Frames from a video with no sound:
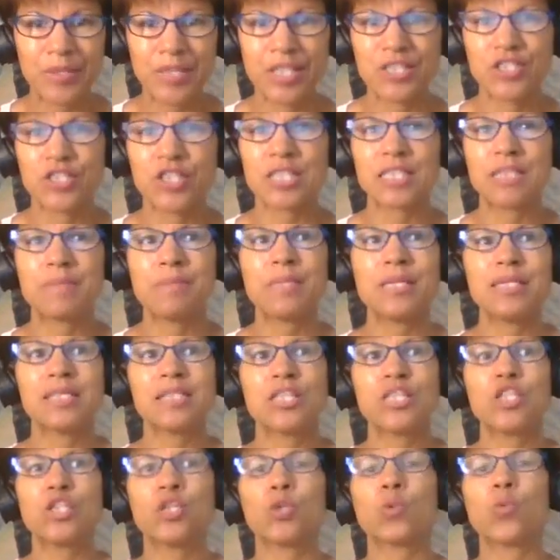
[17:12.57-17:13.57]
It just means
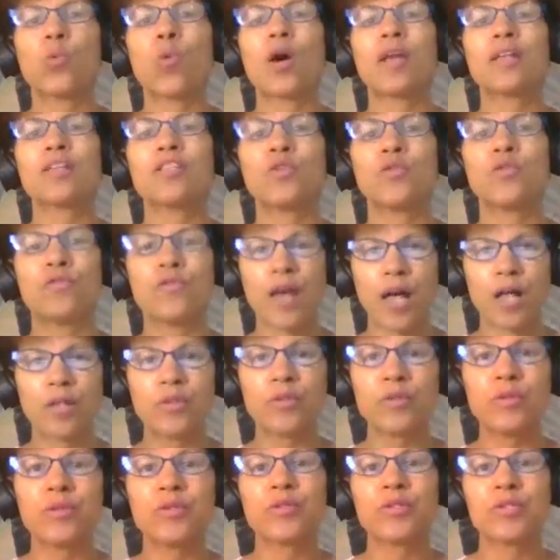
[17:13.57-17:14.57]
that you want you
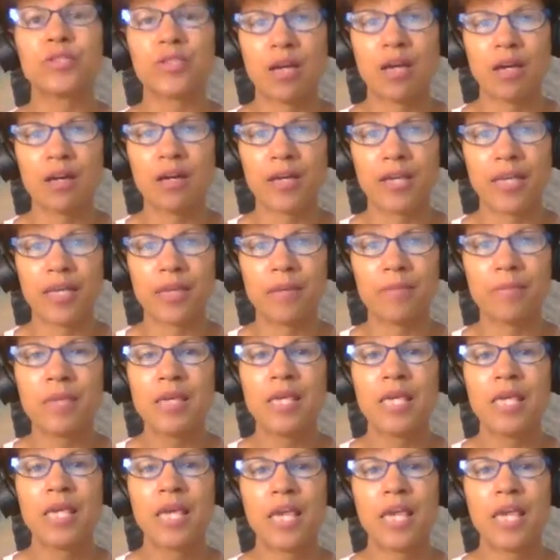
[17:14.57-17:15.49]
value your time